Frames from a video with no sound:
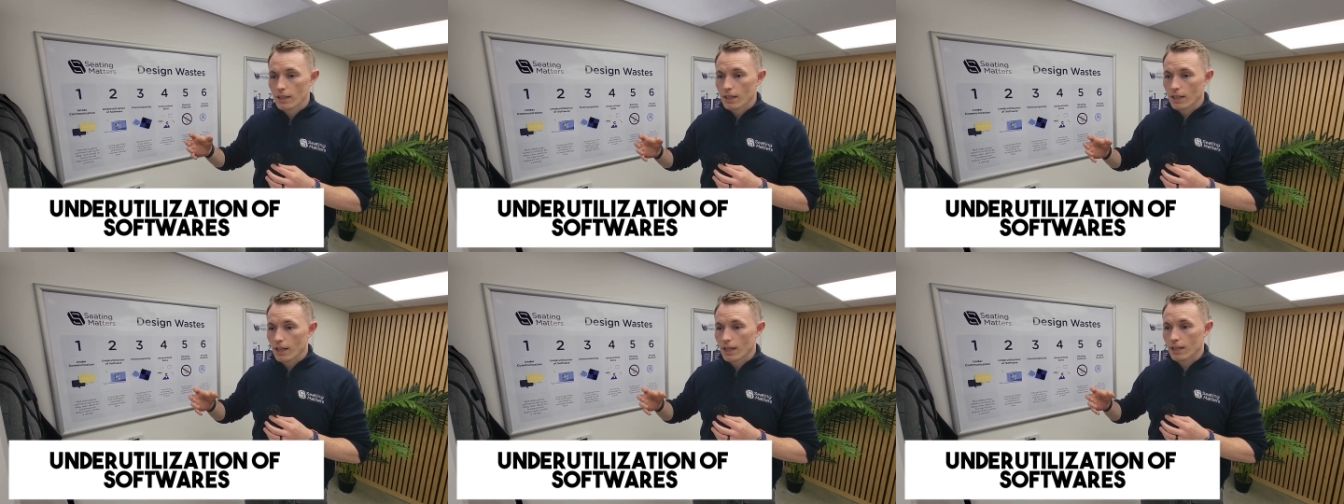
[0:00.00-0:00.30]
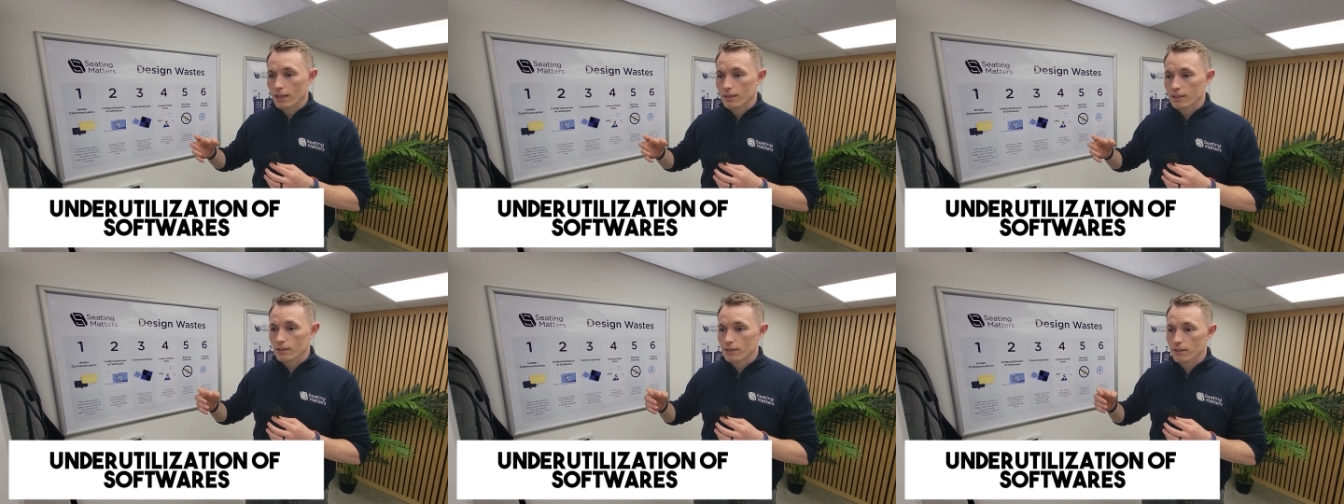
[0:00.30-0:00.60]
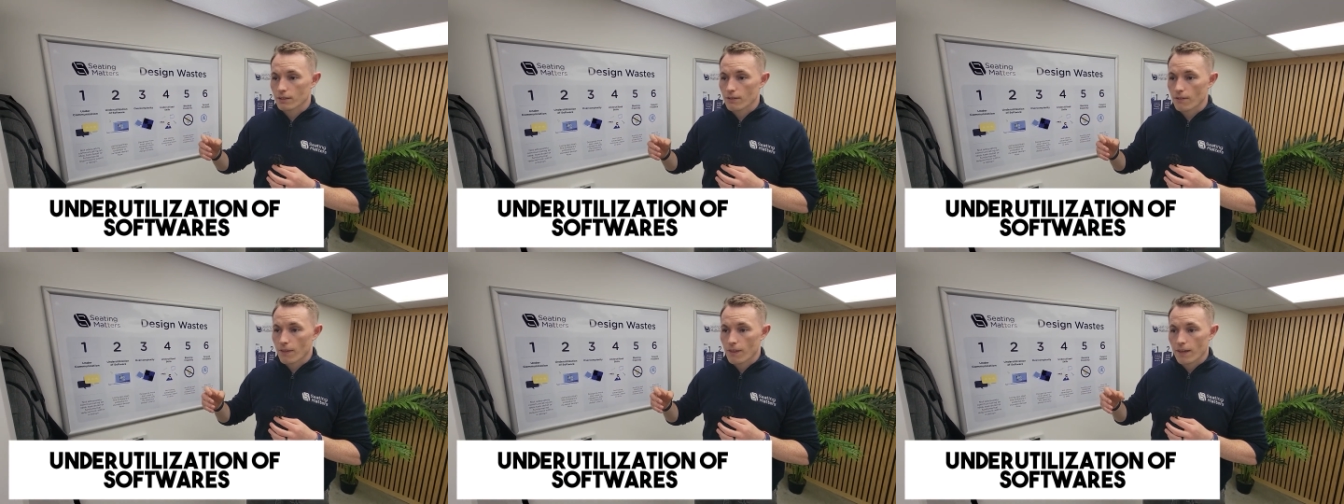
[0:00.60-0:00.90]
And
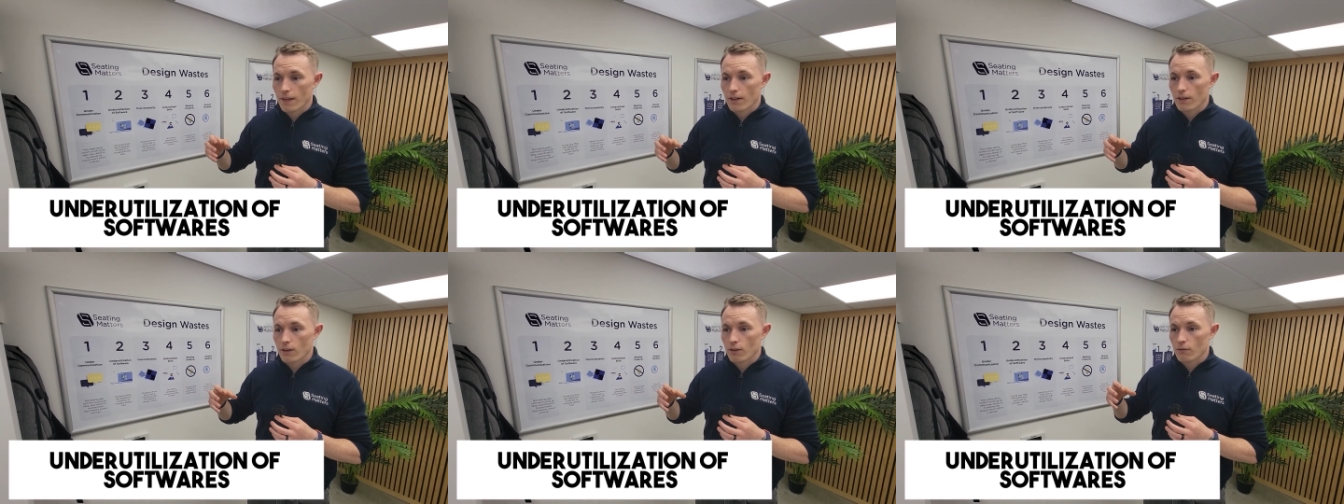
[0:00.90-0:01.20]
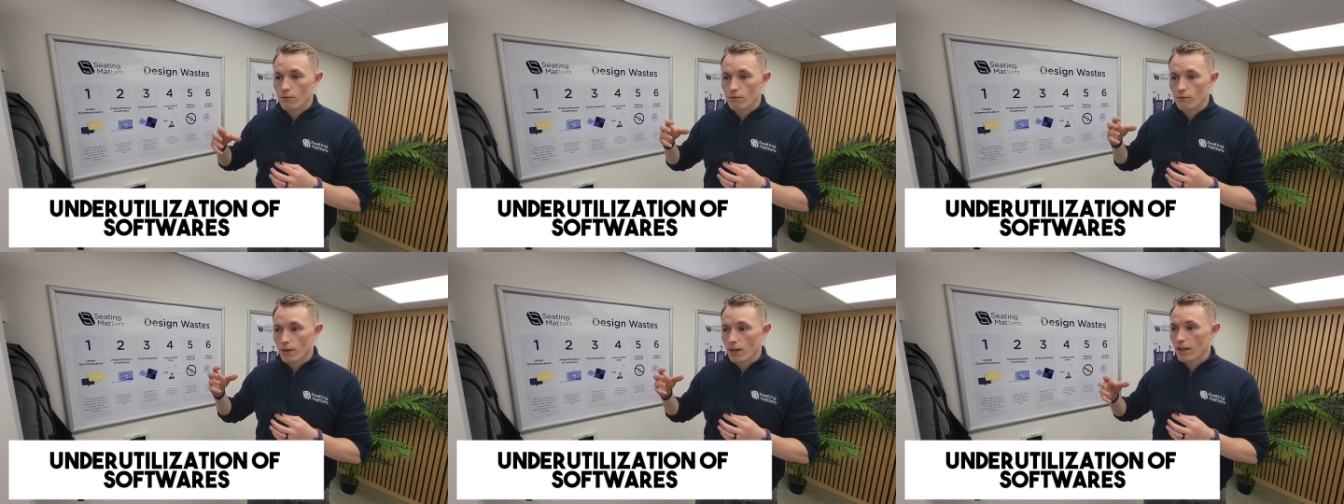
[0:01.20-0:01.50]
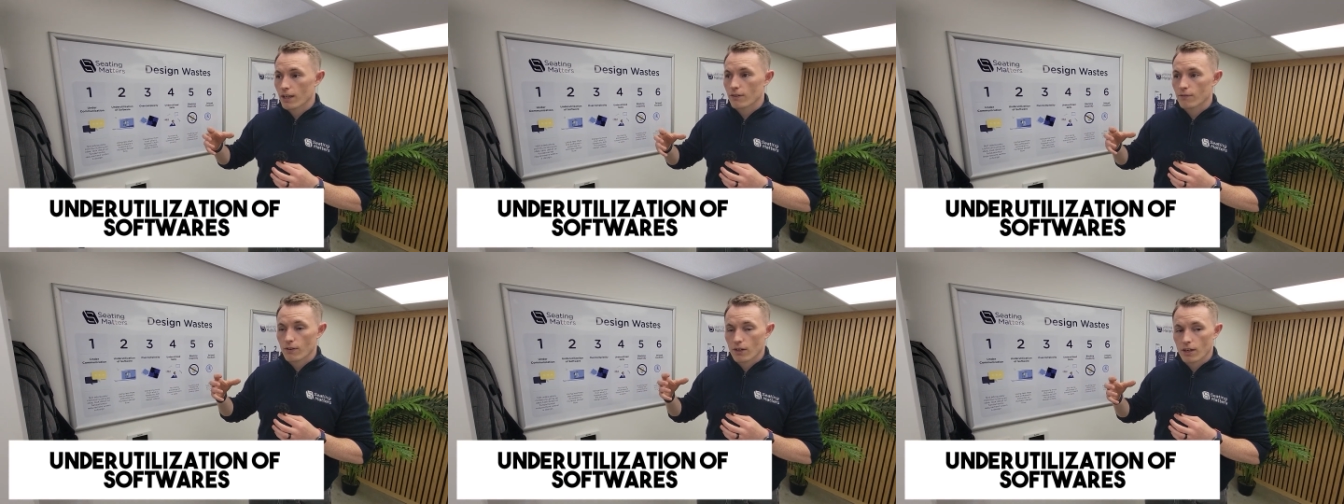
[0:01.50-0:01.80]
they're
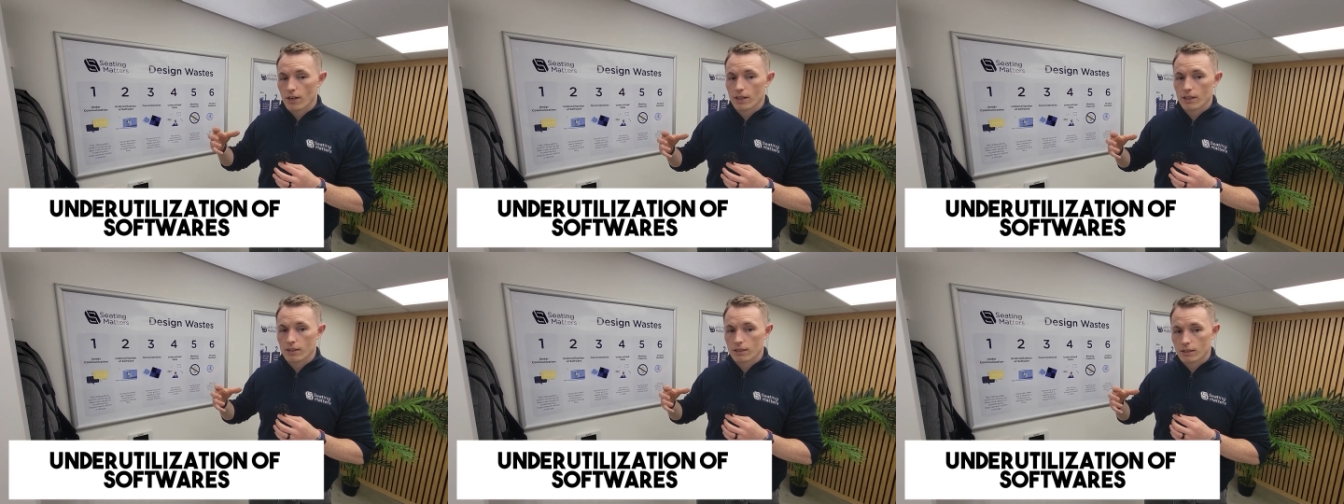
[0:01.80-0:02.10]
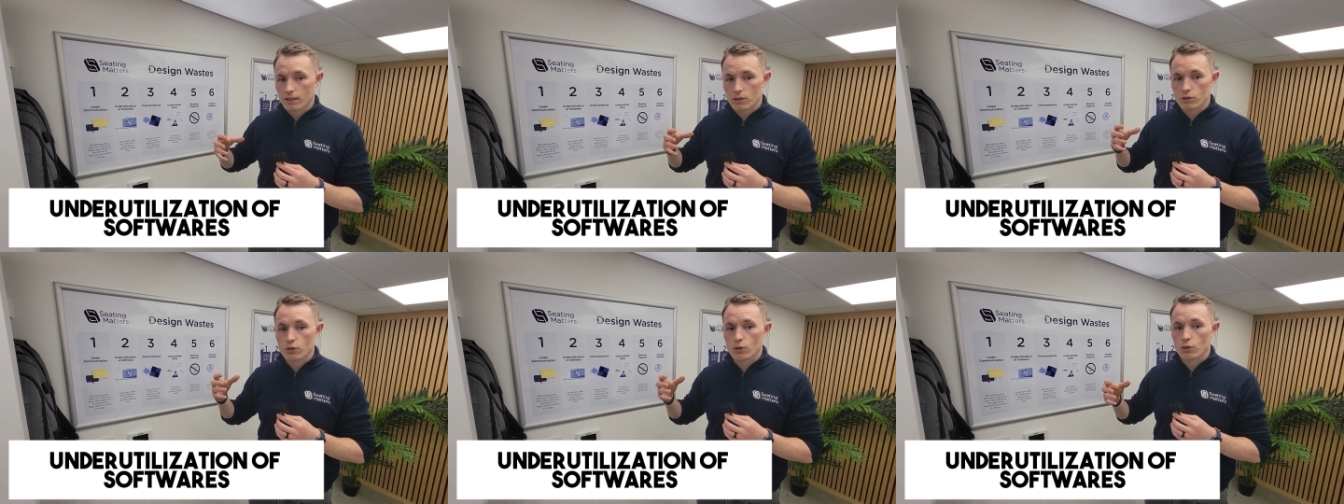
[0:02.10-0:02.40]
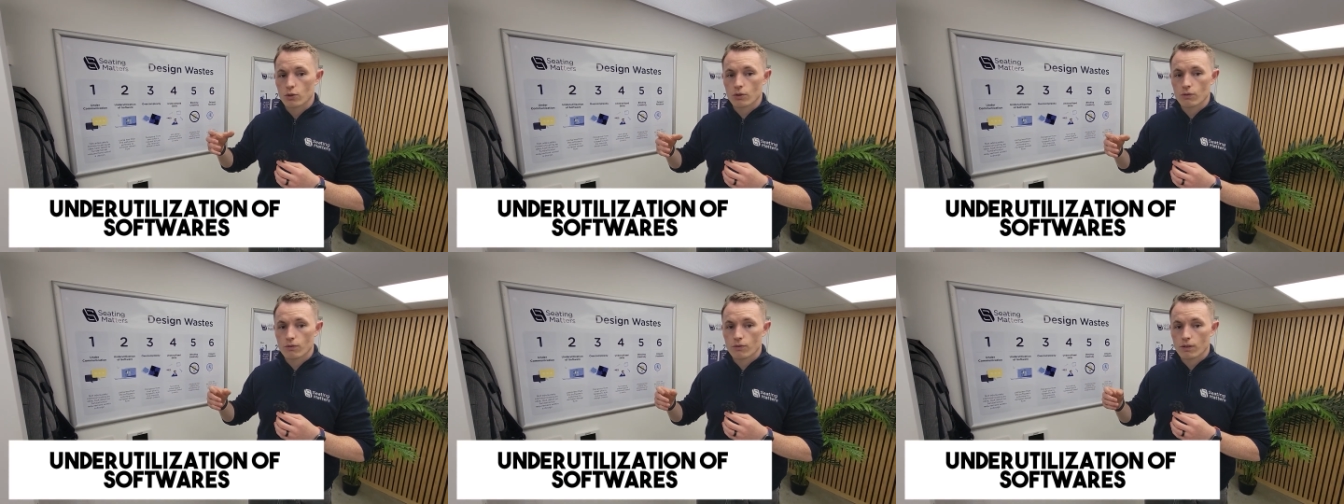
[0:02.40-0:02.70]
very, very
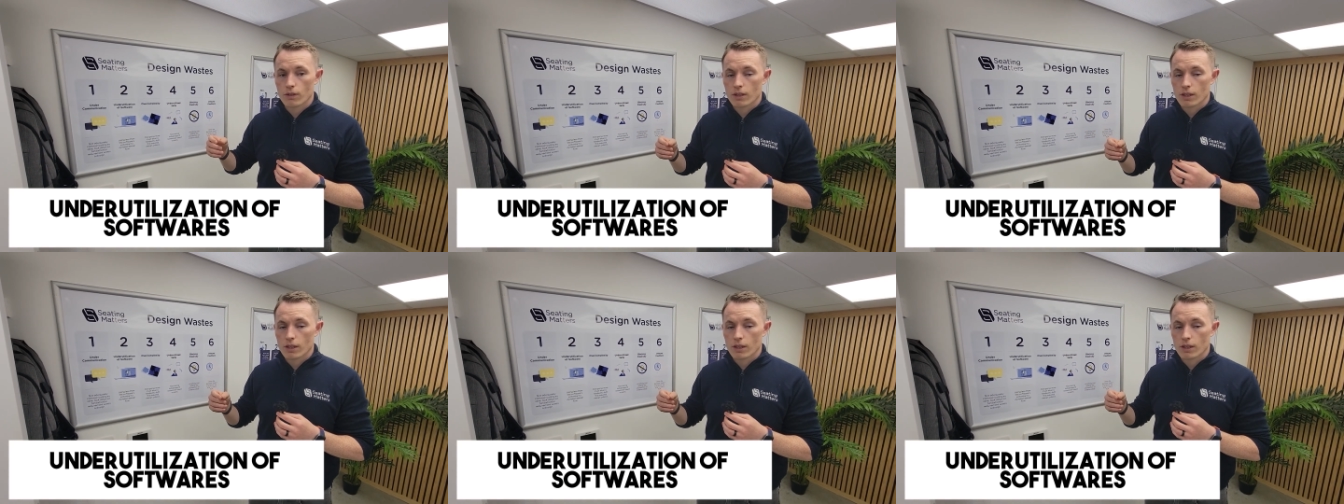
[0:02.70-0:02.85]
intuitive.